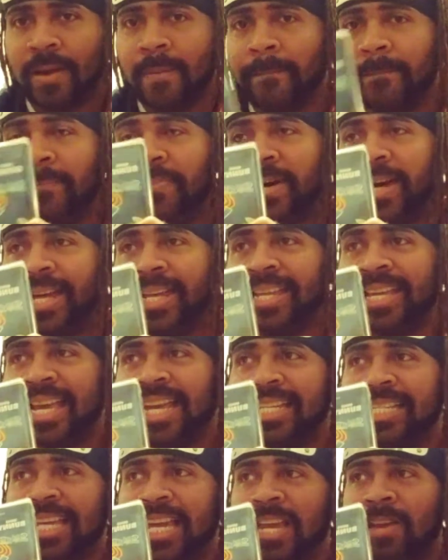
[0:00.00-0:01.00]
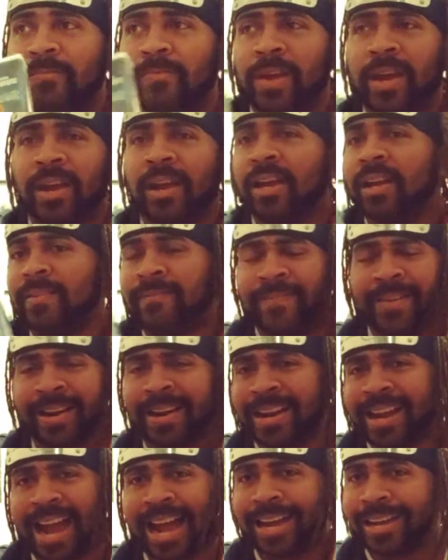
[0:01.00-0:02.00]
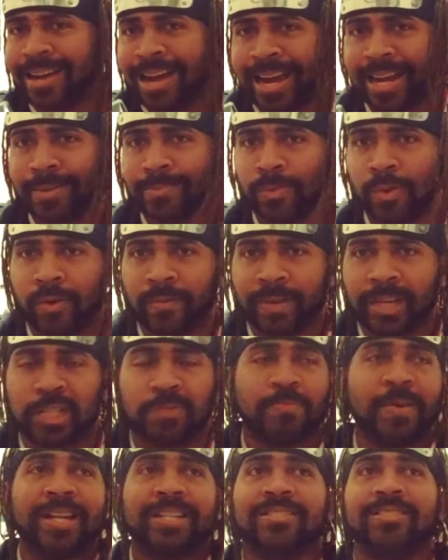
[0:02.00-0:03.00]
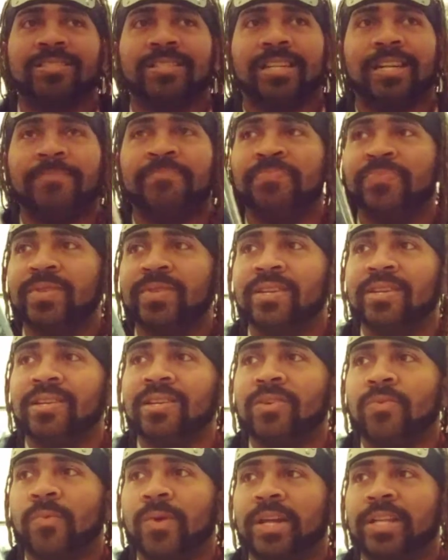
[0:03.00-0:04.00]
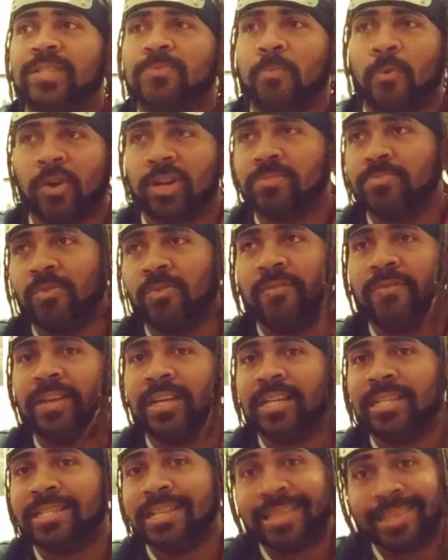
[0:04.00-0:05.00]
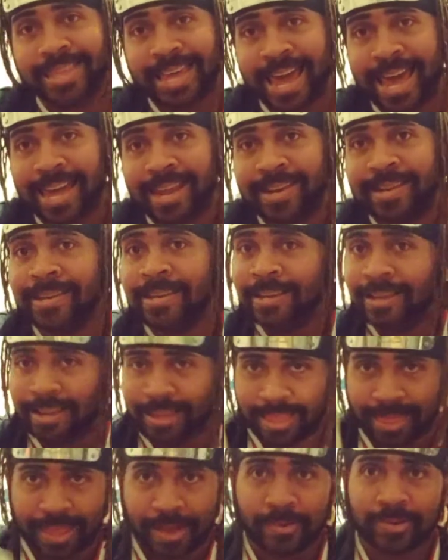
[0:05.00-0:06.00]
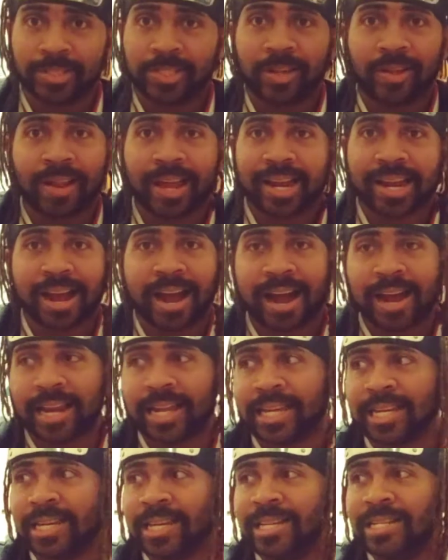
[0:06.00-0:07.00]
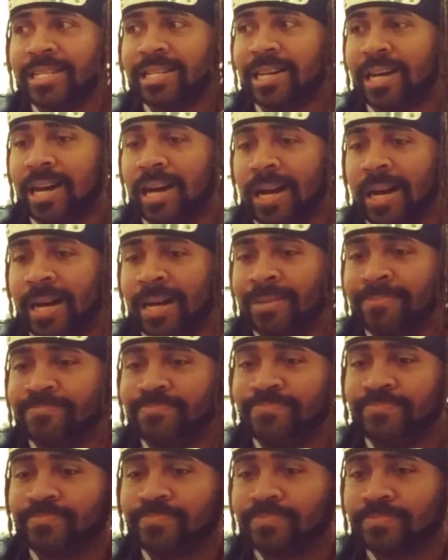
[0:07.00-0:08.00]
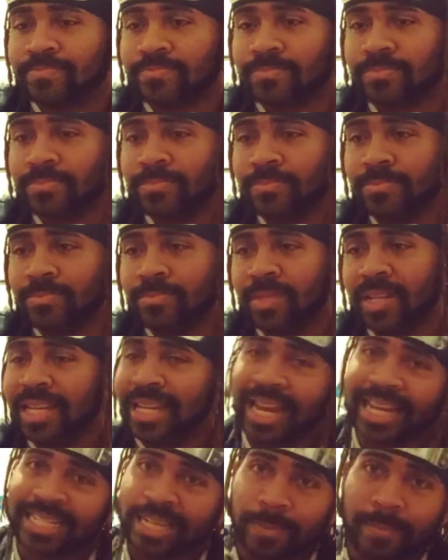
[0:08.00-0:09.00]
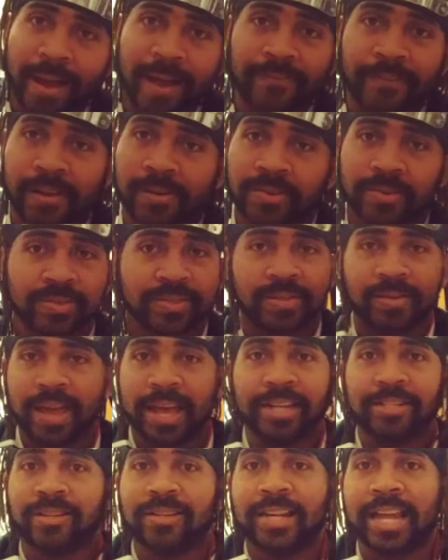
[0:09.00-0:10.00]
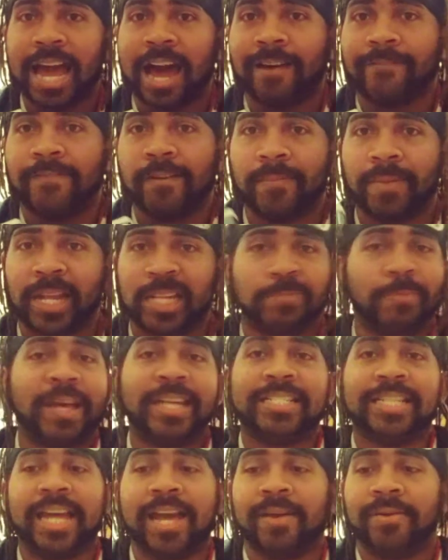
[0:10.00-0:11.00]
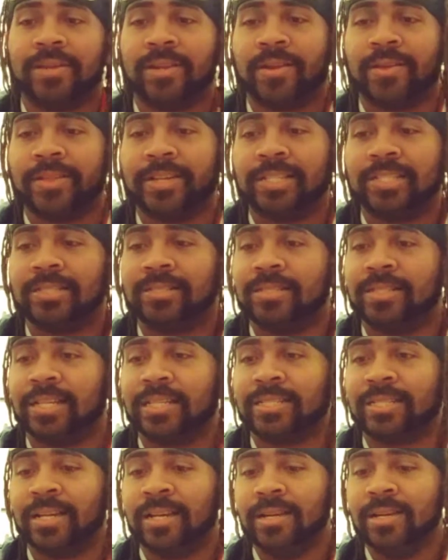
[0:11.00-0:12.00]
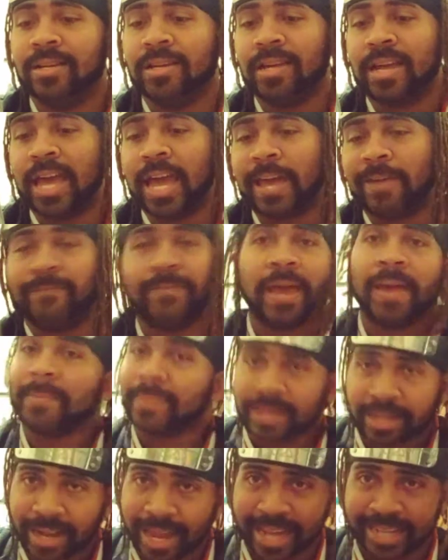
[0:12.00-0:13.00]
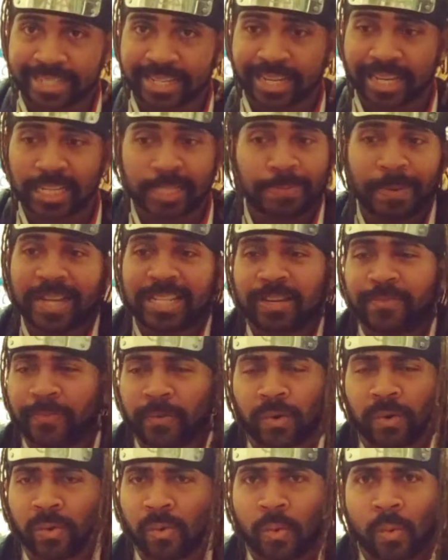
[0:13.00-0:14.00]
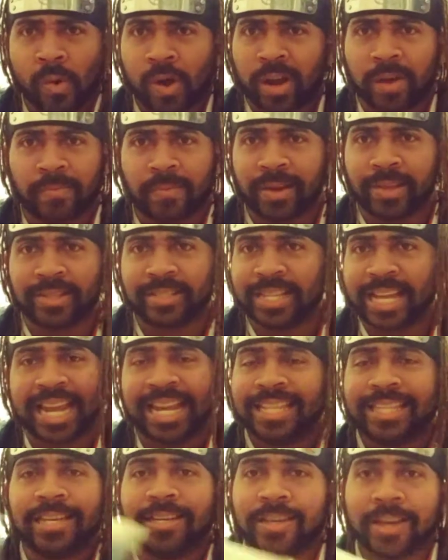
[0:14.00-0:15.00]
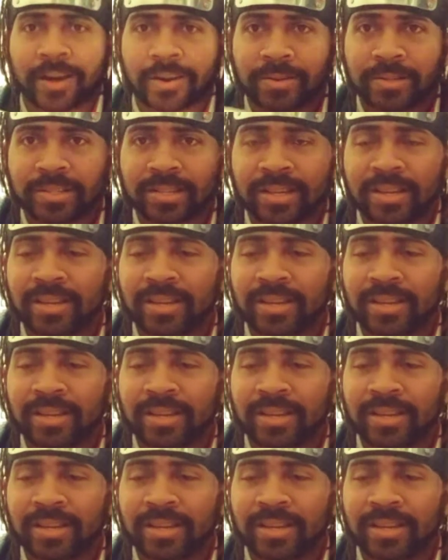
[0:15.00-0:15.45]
But it's a very, very iconic movie, especially with sports movies then. They were still iconic. Like I said, my favorite was Angel in the Outfield, but like Space Jam, this is just a family classic, especially for Warner Brothers. Anything goes.